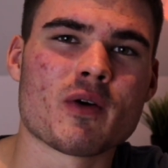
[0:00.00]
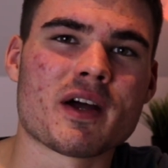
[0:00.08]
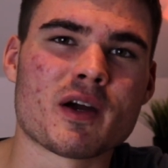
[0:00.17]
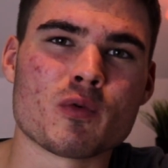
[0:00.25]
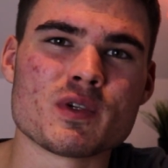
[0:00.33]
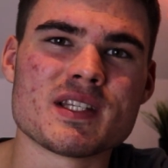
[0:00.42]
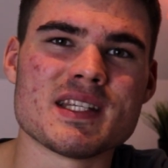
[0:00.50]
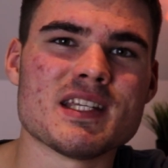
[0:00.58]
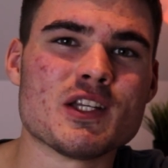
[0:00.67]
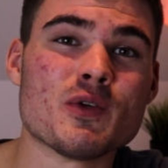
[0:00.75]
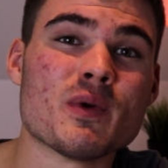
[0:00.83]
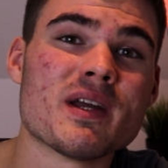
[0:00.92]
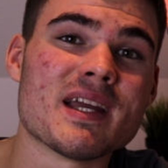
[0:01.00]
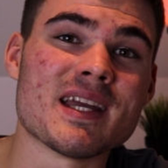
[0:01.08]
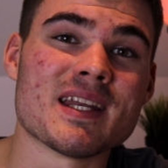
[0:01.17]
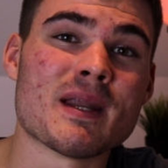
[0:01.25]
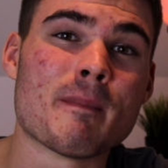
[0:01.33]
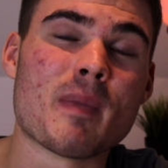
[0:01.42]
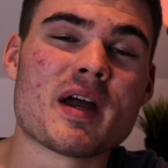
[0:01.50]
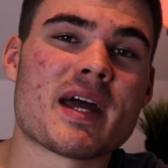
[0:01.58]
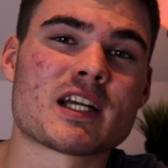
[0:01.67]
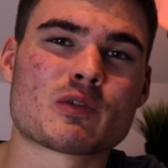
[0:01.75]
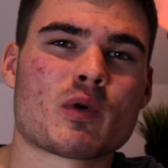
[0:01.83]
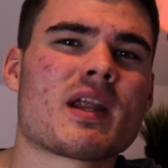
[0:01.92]
and I will see you in my
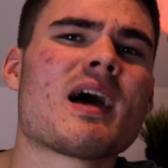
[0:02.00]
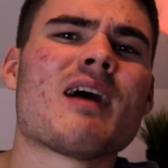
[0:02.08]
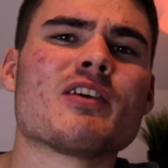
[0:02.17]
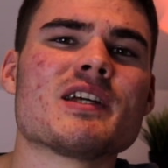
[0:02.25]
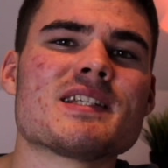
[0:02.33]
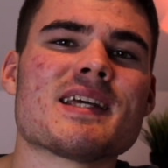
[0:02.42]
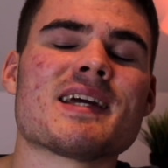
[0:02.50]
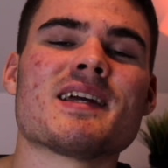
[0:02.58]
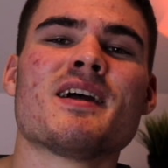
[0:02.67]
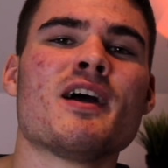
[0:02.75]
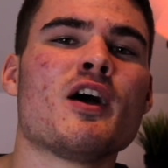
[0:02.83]
next one. Have a good day.